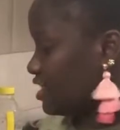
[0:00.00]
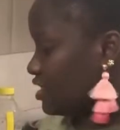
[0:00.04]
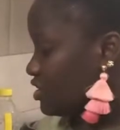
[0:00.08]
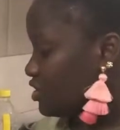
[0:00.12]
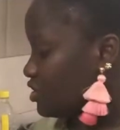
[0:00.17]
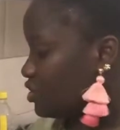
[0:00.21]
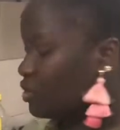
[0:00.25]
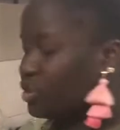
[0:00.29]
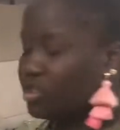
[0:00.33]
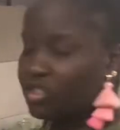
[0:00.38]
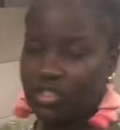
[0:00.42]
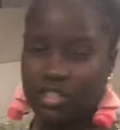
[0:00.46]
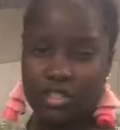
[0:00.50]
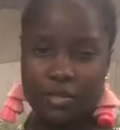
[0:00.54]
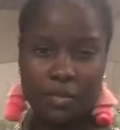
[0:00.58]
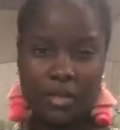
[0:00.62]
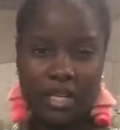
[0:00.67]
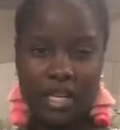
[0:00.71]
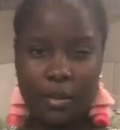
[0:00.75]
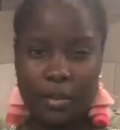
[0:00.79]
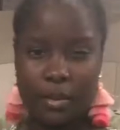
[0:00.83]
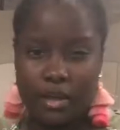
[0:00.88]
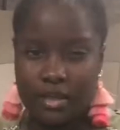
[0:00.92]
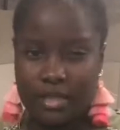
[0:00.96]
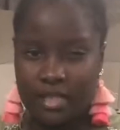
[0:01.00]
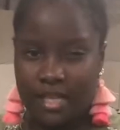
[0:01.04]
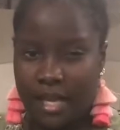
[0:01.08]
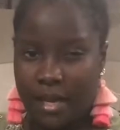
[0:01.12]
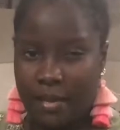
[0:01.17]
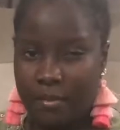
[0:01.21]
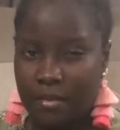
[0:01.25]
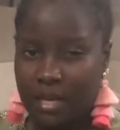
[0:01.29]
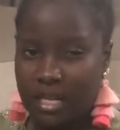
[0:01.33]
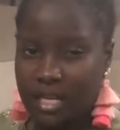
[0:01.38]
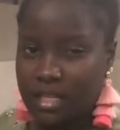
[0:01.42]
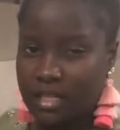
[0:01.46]
So it's just been about
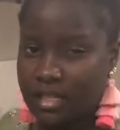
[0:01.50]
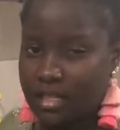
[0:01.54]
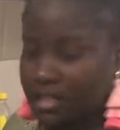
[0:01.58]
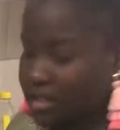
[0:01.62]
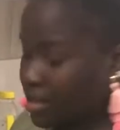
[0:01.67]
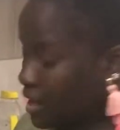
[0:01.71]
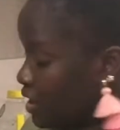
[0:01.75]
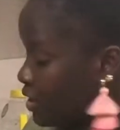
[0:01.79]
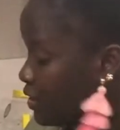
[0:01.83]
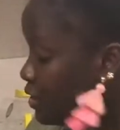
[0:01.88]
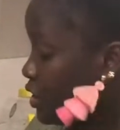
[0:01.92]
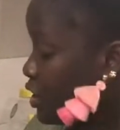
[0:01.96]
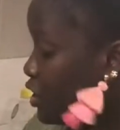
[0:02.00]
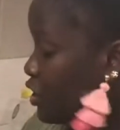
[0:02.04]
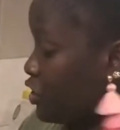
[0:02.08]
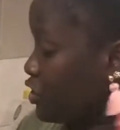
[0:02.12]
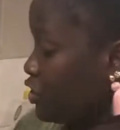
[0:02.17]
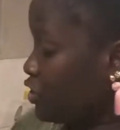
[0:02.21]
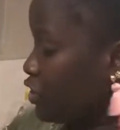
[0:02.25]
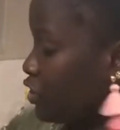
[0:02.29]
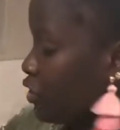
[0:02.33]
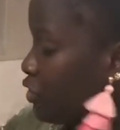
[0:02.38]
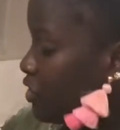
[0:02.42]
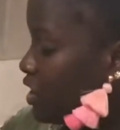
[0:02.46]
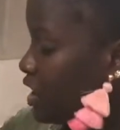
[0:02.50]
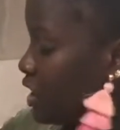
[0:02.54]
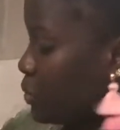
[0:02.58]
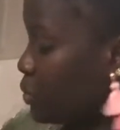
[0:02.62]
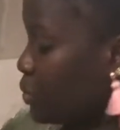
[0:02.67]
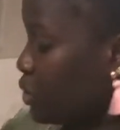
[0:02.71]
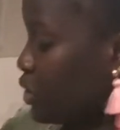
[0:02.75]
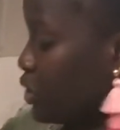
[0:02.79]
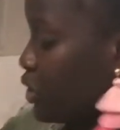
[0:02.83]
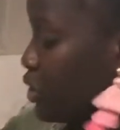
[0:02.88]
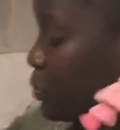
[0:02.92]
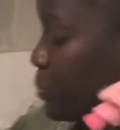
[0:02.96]
10 minutes now. You don't really
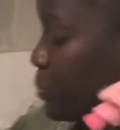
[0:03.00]
want